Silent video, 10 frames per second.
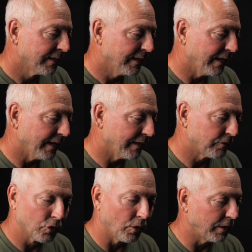
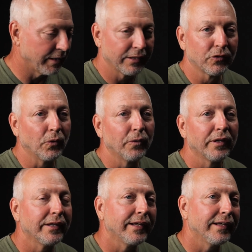any tool you
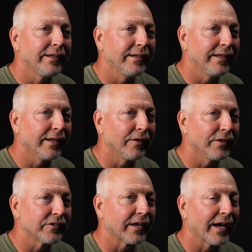need.
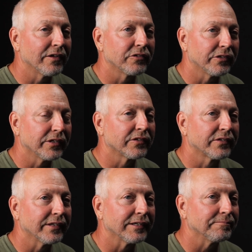These guys are just,
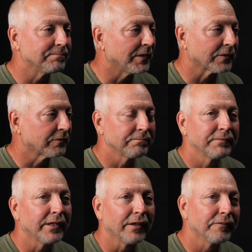they're,
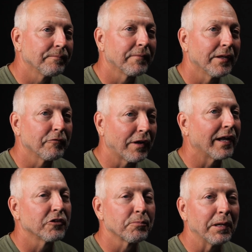the
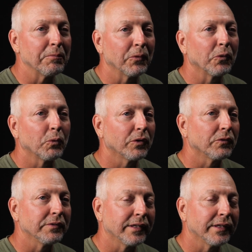finest people in the world.